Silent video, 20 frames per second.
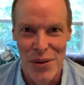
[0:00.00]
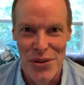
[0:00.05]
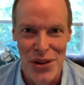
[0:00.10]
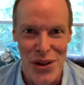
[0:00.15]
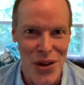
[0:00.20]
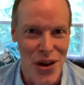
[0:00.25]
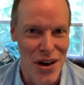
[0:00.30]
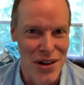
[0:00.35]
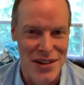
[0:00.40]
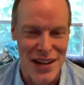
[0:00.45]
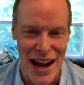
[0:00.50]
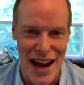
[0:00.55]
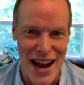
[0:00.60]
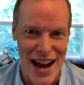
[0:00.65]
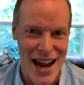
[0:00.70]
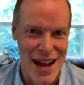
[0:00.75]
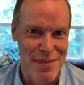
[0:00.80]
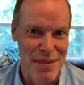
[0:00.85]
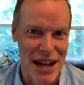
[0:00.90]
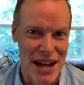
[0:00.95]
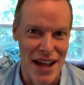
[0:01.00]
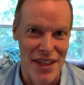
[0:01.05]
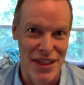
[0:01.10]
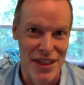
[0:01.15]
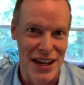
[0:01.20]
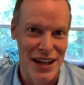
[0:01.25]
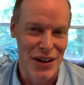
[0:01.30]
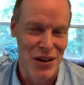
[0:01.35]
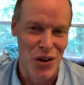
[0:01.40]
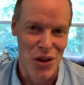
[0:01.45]
was a long time, and I
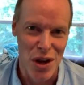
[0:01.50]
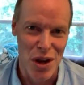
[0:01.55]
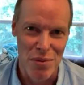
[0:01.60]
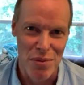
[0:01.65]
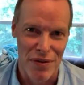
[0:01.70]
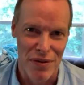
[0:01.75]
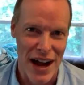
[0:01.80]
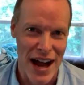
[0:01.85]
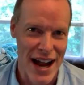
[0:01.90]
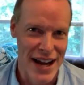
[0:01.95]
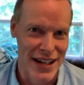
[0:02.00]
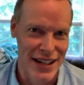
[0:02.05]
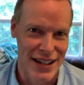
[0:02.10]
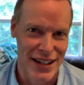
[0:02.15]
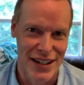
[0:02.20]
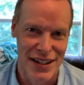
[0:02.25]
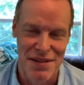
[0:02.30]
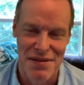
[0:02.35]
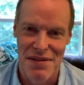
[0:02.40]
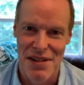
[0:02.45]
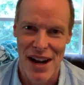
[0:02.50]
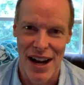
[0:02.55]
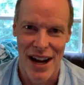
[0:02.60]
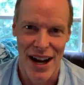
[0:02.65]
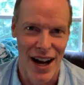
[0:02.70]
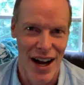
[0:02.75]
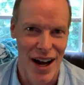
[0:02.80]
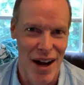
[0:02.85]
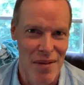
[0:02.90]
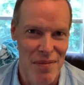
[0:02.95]
think it only provided
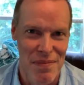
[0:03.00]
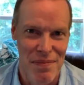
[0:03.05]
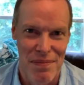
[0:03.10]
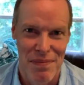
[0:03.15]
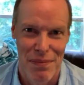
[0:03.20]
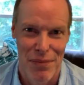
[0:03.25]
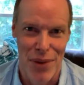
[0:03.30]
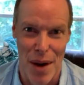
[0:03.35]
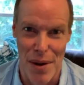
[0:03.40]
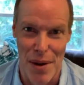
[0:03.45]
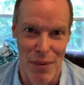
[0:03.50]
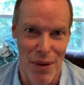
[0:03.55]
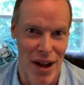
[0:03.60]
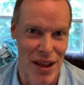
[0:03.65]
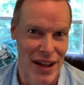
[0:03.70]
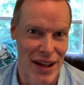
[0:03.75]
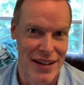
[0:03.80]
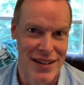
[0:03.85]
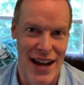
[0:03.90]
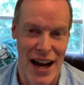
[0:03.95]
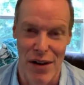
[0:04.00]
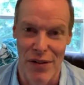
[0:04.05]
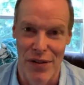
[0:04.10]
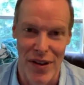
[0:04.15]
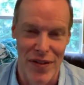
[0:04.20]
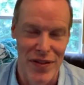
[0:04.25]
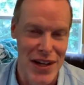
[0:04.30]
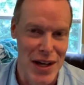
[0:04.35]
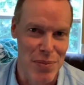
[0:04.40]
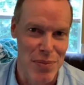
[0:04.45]
probably 10 or
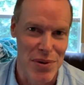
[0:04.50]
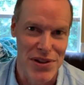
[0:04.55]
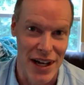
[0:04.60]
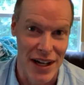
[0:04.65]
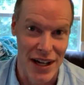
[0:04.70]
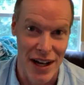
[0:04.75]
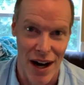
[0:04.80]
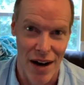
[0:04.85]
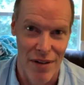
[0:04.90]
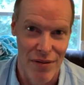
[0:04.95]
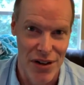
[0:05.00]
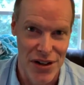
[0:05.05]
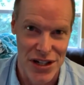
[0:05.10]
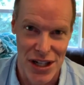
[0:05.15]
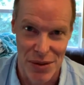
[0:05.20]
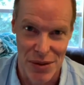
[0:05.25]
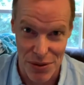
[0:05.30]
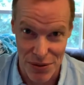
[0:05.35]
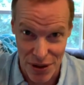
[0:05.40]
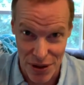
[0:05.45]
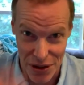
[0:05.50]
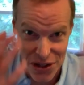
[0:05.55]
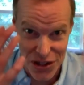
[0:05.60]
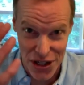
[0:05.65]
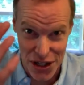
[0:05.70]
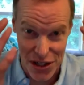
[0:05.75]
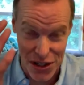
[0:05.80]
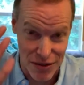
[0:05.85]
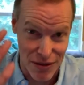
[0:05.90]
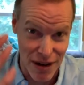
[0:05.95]
15% coverage, and it was really
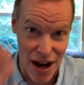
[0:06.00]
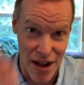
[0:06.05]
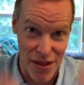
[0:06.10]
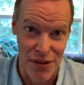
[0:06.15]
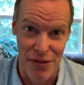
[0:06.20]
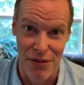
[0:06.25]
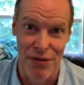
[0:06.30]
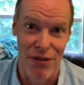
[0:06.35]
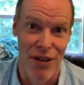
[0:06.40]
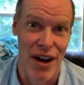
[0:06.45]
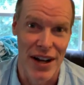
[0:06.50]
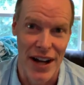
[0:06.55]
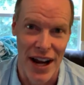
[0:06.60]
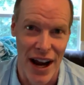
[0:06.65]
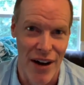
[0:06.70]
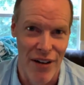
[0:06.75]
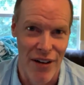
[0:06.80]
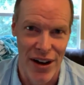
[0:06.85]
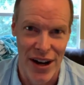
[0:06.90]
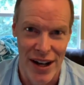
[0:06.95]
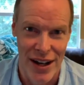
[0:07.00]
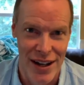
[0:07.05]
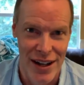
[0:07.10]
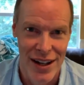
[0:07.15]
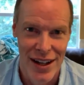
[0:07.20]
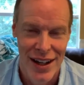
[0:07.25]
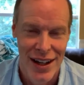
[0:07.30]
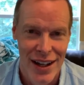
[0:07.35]
just around the front area.